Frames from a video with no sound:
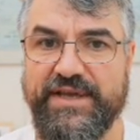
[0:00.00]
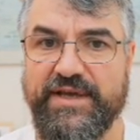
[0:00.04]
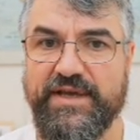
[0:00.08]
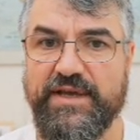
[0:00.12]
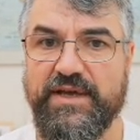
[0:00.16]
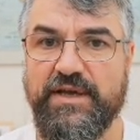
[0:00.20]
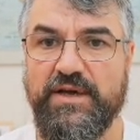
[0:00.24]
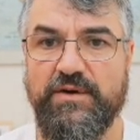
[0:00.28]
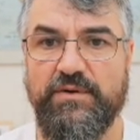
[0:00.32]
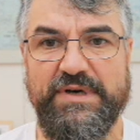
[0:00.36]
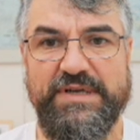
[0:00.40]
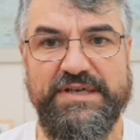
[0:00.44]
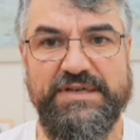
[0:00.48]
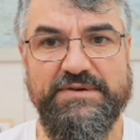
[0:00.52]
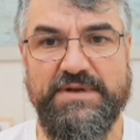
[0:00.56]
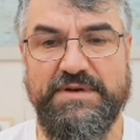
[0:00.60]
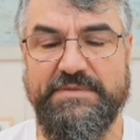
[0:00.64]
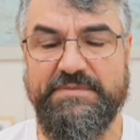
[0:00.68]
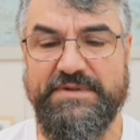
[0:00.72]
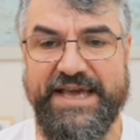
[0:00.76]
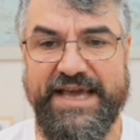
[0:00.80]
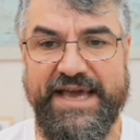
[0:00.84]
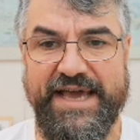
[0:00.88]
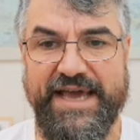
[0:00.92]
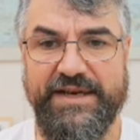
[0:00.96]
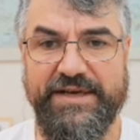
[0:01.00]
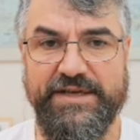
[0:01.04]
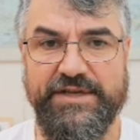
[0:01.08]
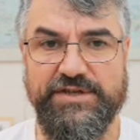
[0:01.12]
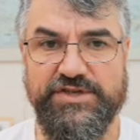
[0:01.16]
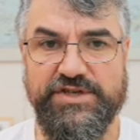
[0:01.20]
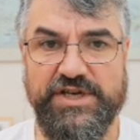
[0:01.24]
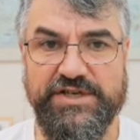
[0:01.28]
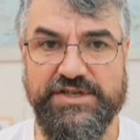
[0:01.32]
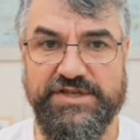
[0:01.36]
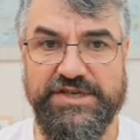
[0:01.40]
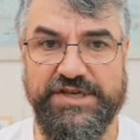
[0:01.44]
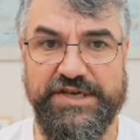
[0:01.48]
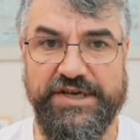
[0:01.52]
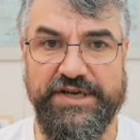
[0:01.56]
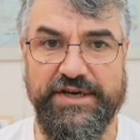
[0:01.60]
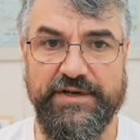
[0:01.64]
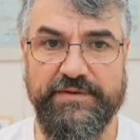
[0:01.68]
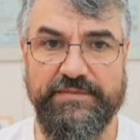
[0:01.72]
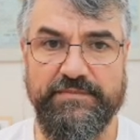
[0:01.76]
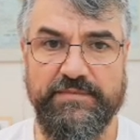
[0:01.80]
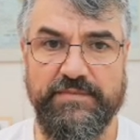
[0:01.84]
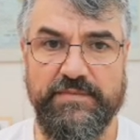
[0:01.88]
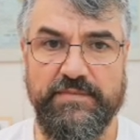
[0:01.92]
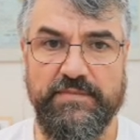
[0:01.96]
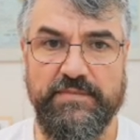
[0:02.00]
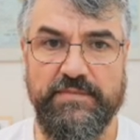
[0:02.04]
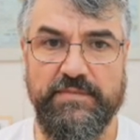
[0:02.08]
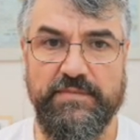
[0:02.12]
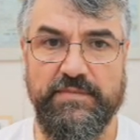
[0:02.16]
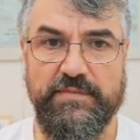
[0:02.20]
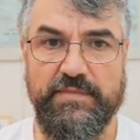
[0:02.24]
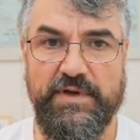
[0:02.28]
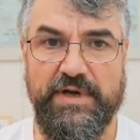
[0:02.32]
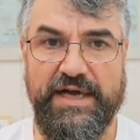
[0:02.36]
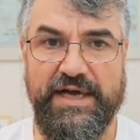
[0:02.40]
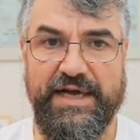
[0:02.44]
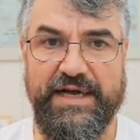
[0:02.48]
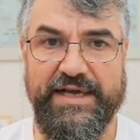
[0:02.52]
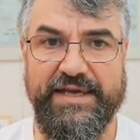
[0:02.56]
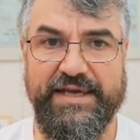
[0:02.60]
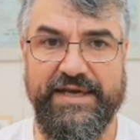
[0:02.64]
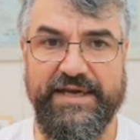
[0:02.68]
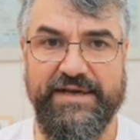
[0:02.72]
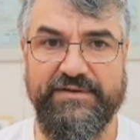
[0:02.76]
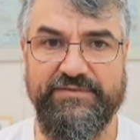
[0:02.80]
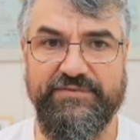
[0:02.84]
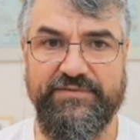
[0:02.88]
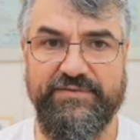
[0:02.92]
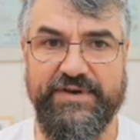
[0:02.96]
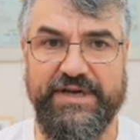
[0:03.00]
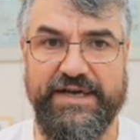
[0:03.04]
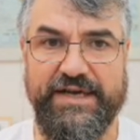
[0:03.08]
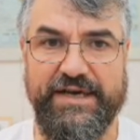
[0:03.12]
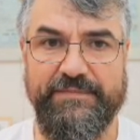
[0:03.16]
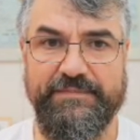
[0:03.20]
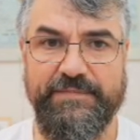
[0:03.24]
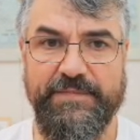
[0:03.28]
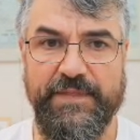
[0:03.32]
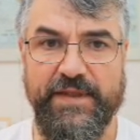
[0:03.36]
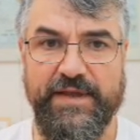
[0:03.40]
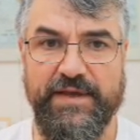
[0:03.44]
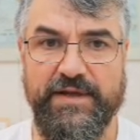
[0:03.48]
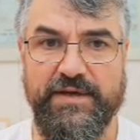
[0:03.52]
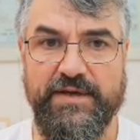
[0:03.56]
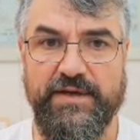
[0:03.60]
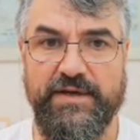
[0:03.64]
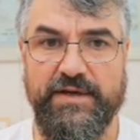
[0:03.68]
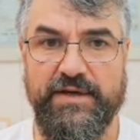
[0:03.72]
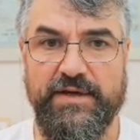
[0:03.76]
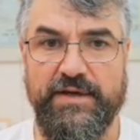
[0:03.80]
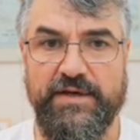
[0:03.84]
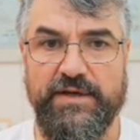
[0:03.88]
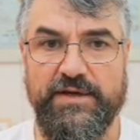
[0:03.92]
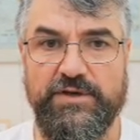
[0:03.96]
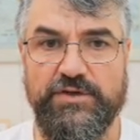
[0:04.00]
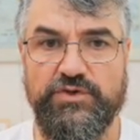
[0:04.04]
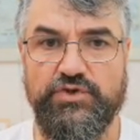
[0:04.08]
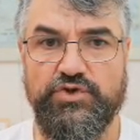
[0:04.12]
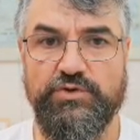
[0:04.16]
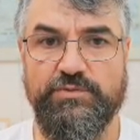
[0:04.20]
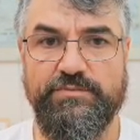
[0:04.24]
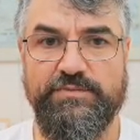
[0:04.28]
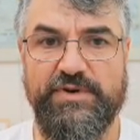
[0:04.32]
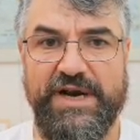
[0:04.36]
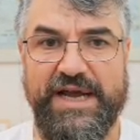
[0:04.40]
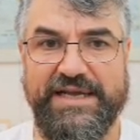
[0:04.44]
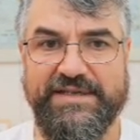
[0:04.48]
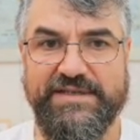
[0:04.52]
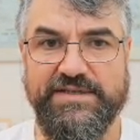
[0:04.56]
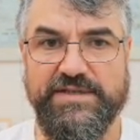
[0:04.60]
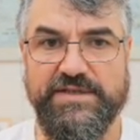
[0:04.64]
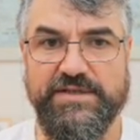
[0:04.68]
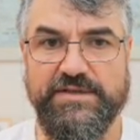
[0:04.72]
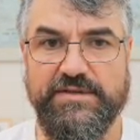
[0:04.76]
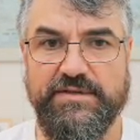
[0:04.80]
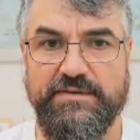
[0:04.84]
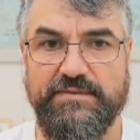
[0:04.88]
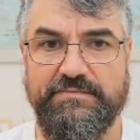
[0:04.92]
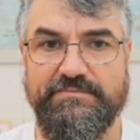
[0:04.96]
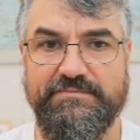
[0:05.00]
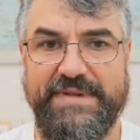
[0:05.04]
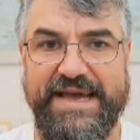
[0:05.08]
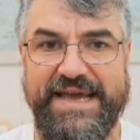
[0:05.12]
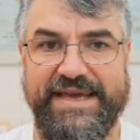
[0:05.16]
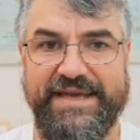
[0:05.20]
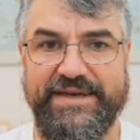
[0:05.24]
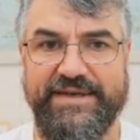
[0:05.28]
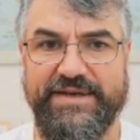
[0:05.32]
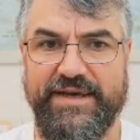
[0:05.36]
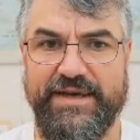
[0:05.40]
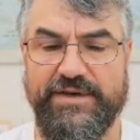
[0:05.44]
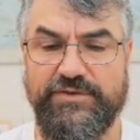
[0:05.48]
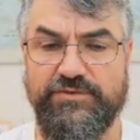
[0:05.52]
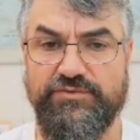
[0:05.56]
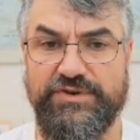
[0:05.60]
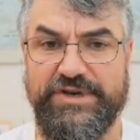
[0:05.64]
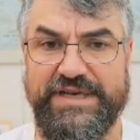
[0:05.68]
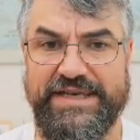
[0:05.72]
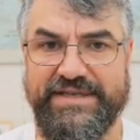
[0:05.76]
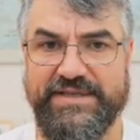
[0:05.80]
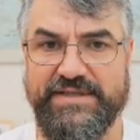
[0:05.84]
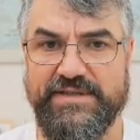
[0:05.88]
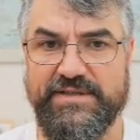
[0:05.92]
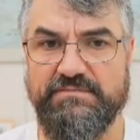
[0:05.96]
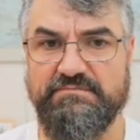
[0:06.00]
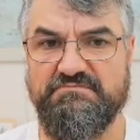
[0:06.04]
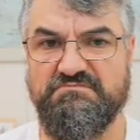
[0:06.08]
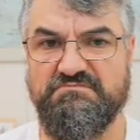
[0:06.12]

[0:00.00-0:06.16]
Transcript: When there will be any change here, I have two branches, main and release.